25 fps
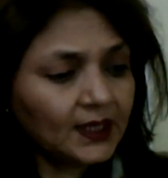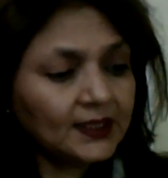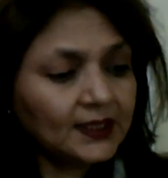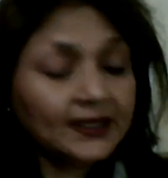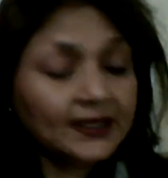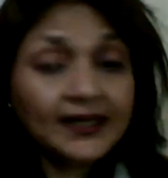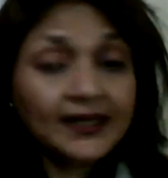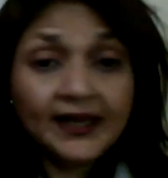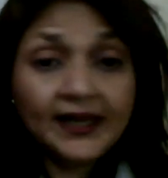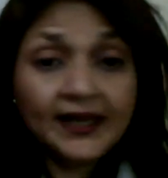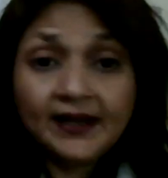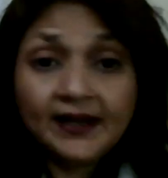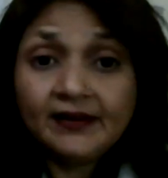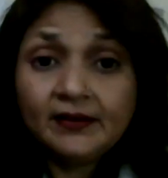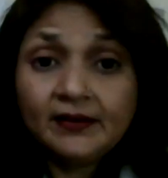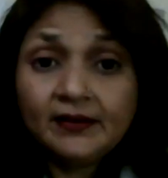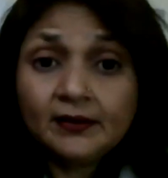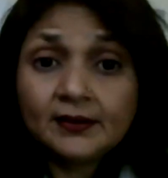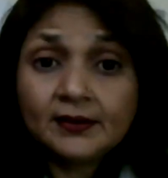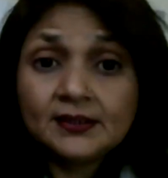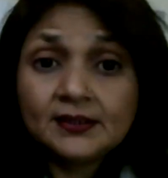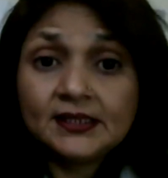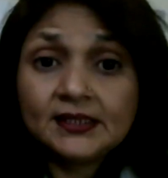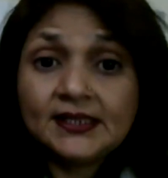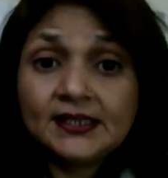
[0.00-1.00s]
There,
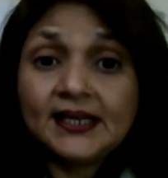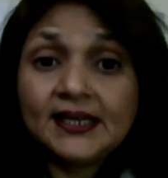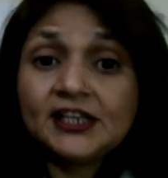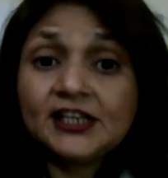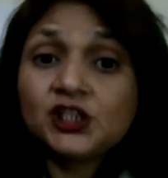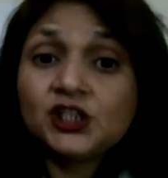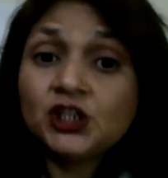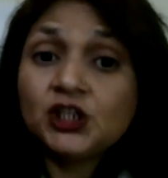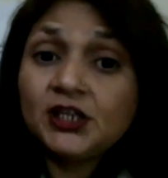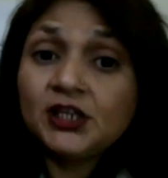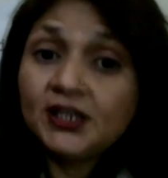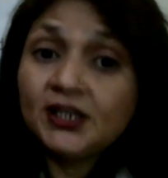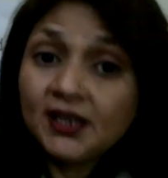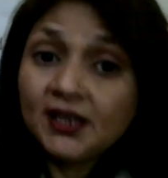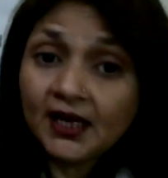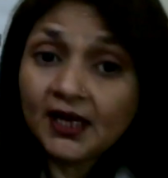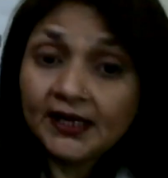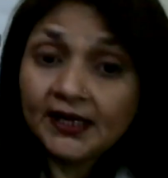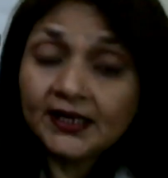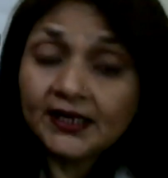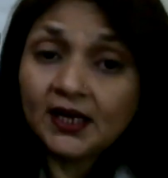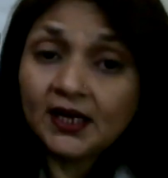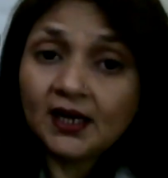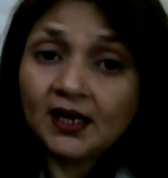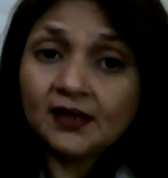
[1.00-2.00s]

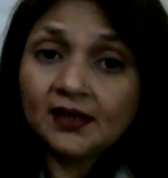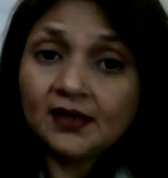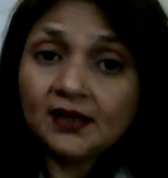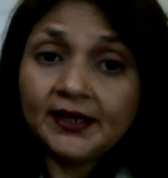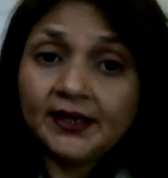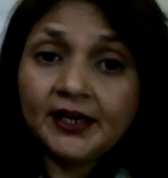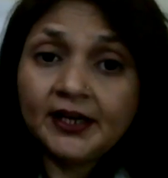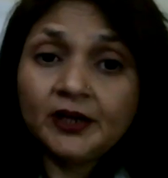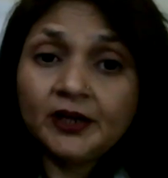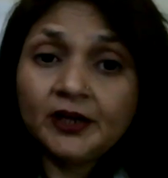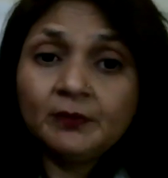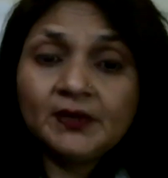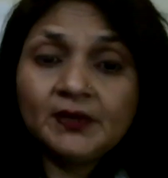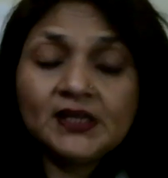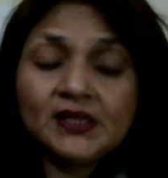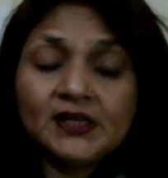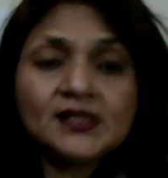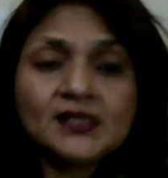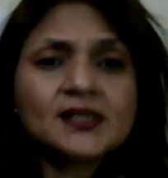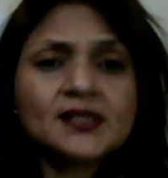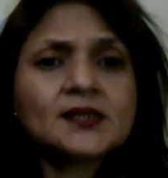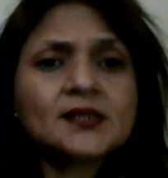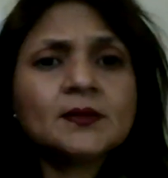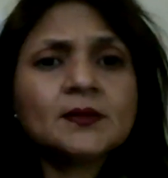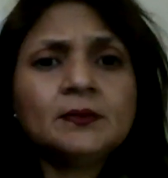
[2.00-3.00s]
T-H-E-I-R, there
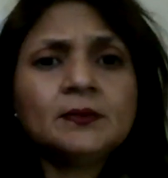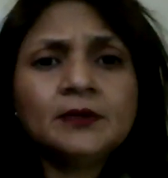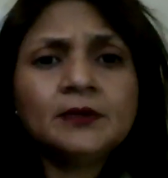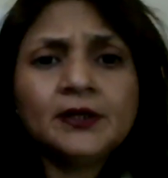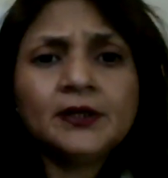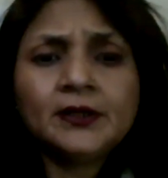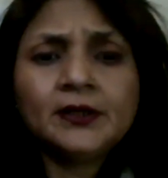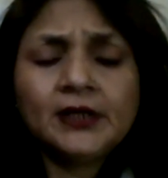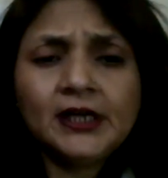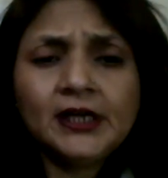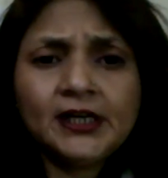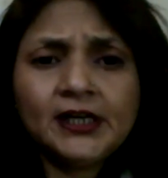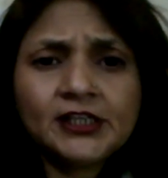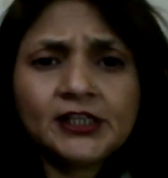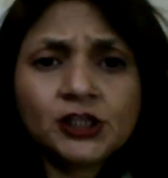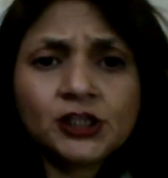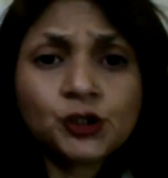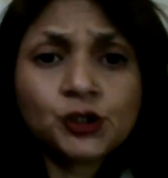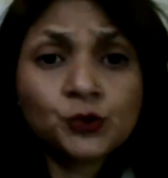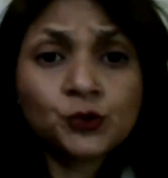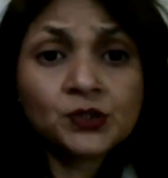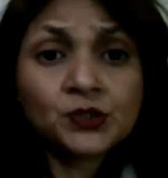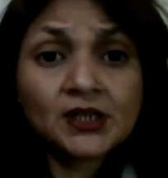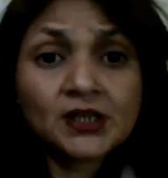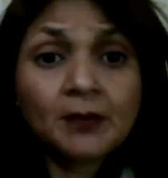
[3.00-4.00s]
means related
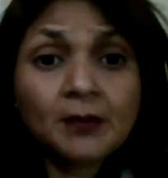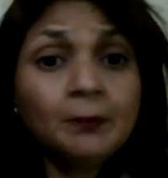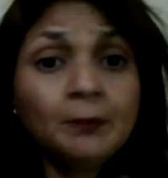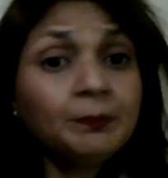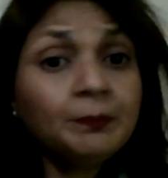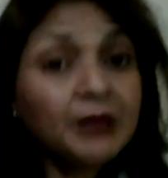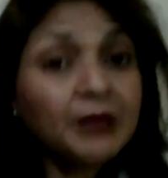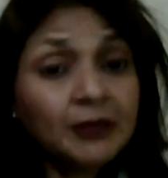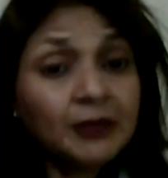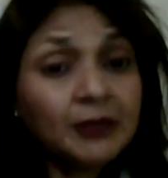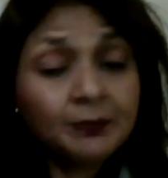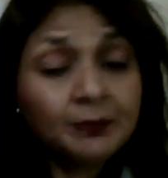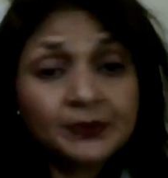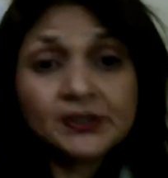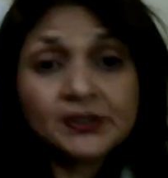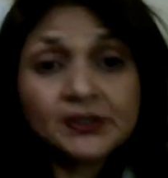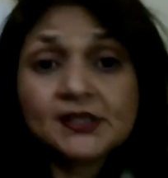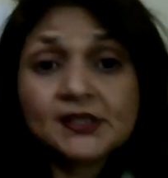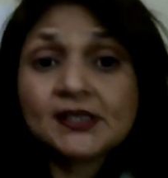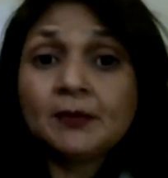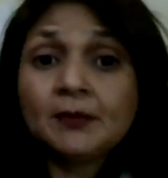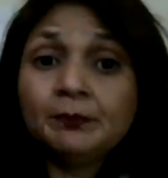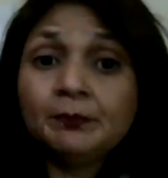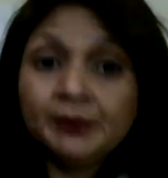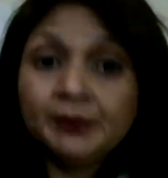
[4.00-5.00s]
to some people,
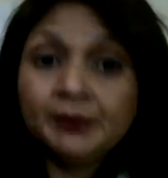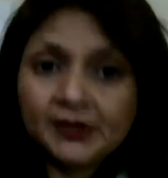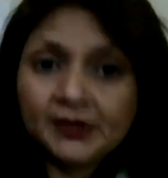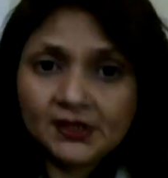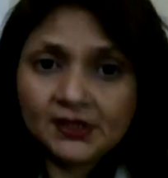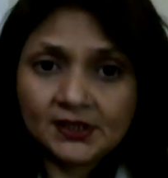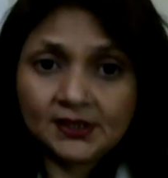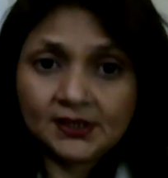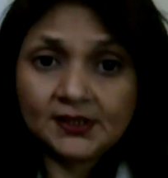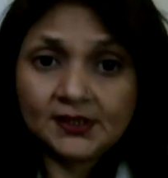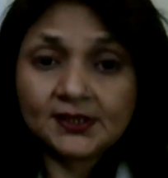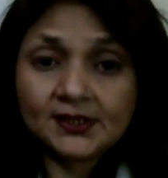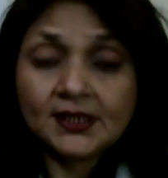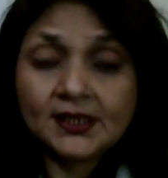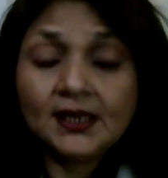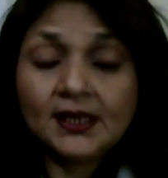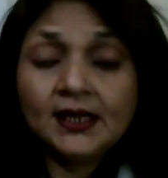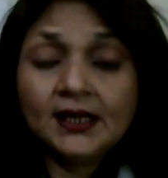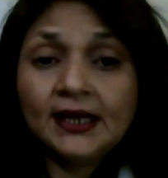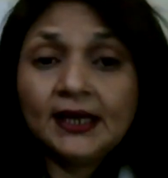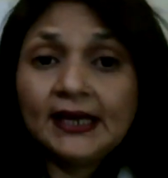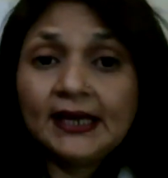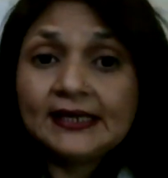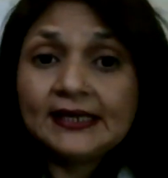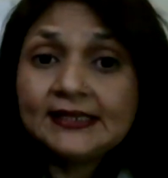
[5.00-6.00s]
some persons.
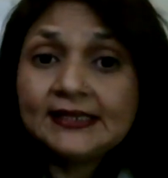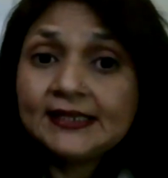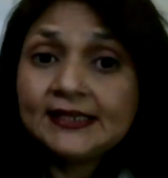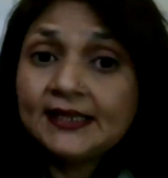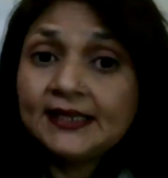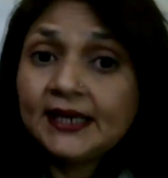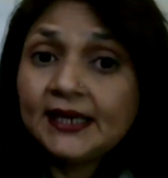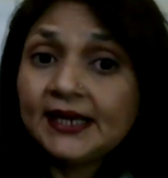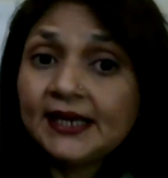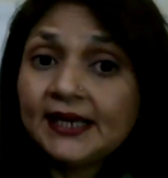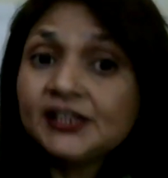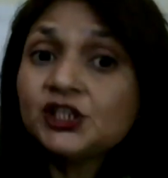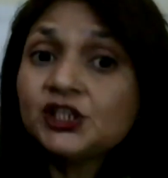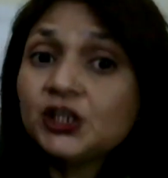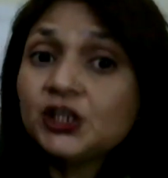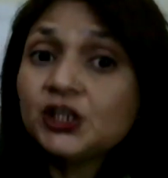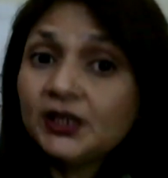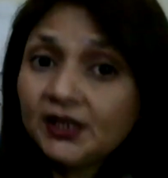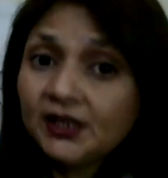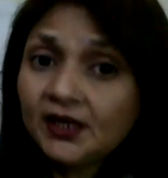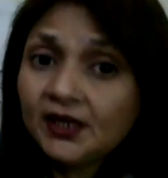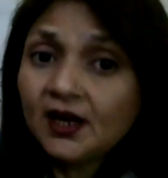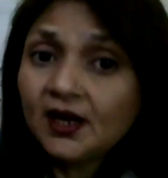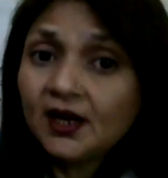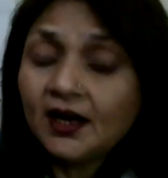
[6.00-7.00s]
And
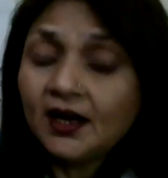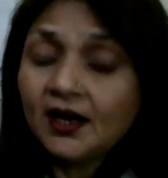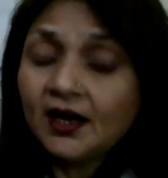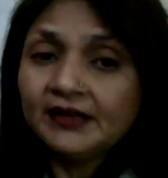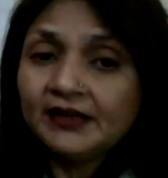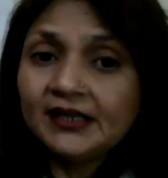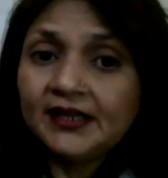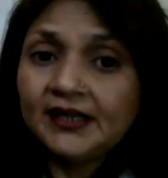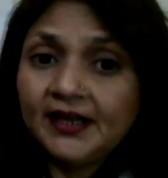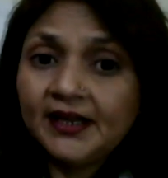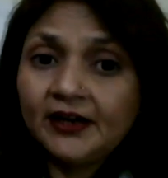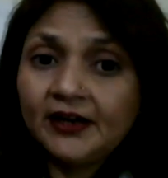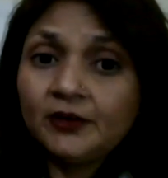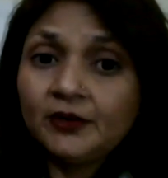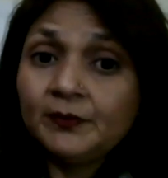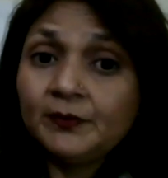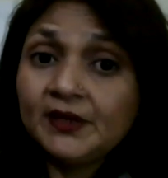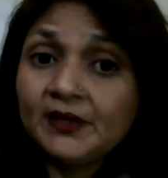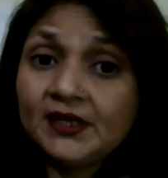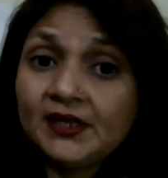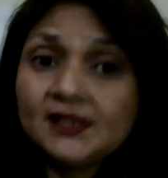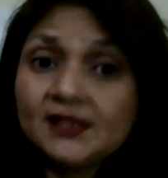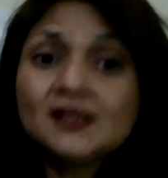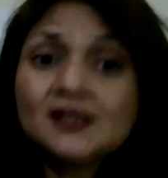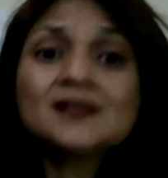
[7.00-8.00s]
T-H-E-R-E, there
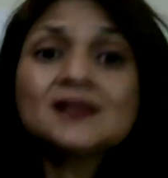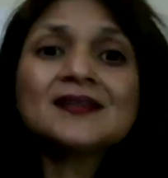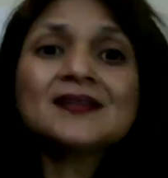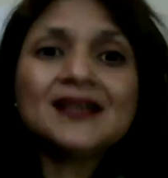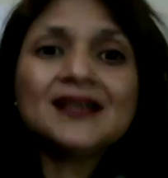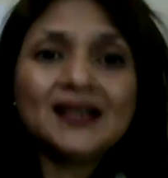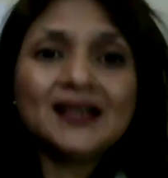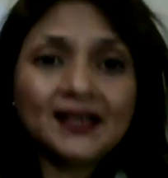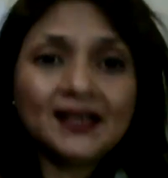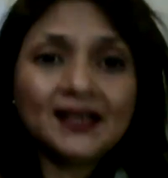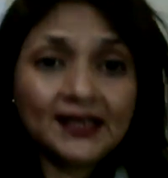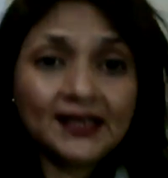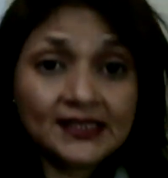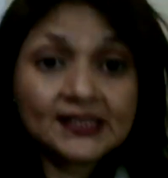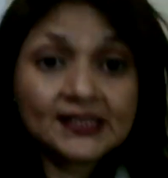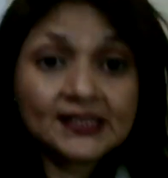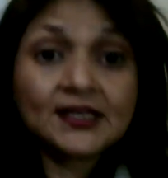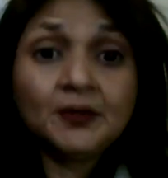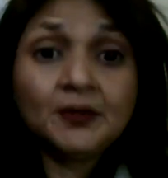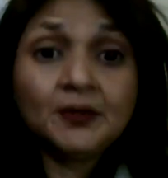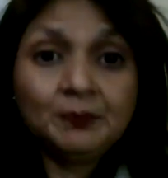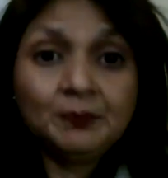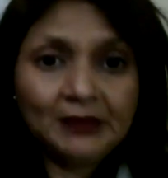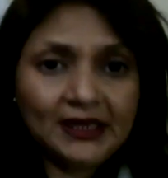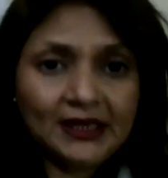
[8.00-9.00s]
means it's
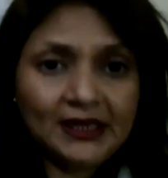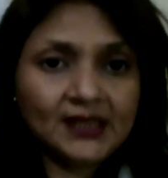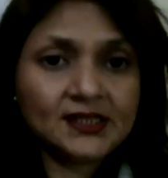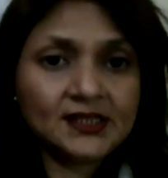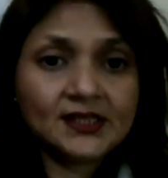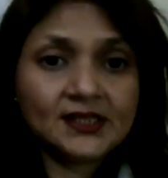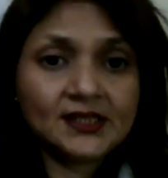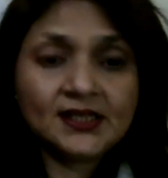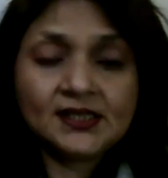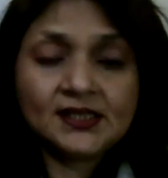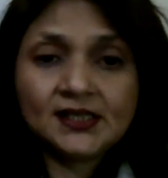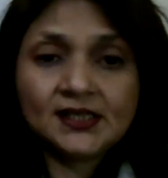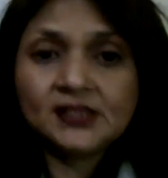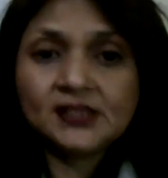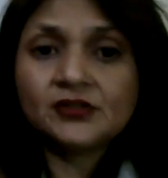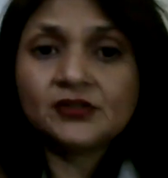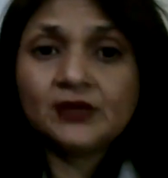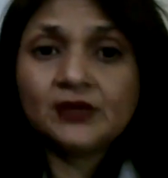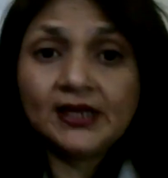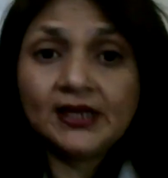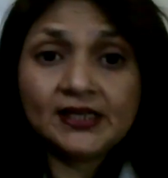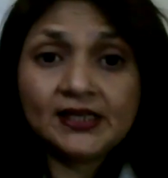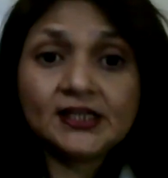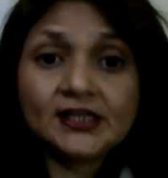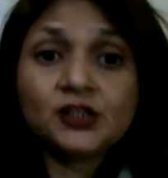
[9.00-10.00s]
a place. It is
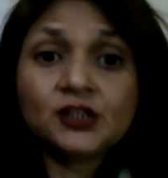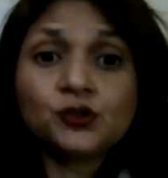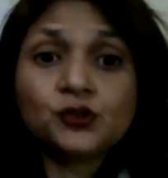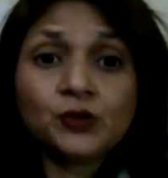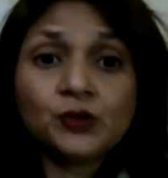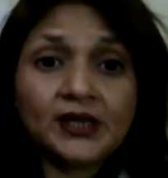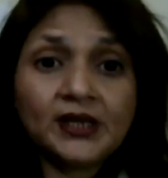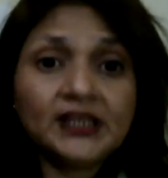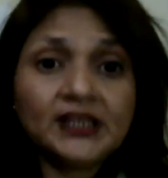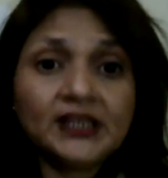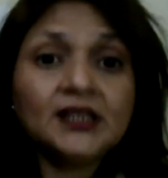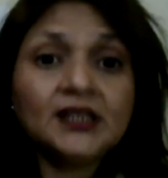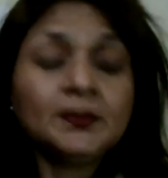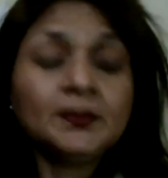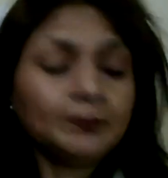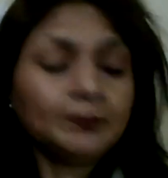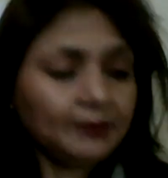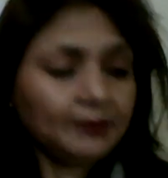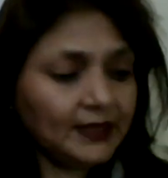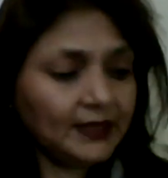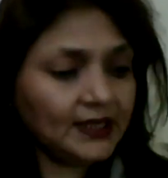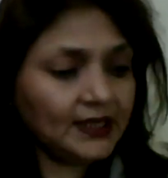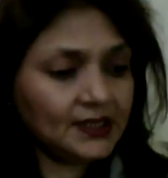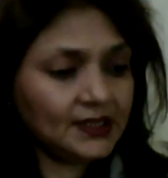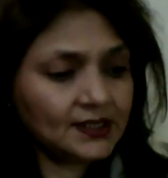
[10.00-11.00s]
relating to any
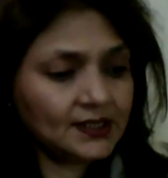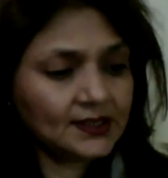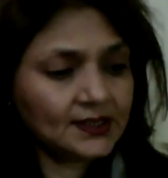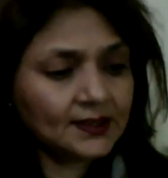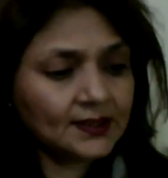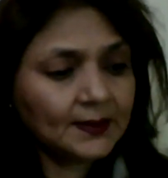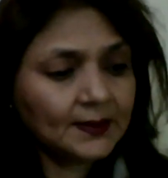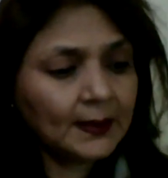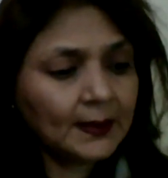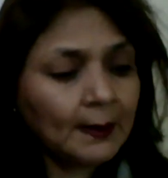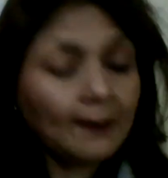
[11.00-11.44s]
place.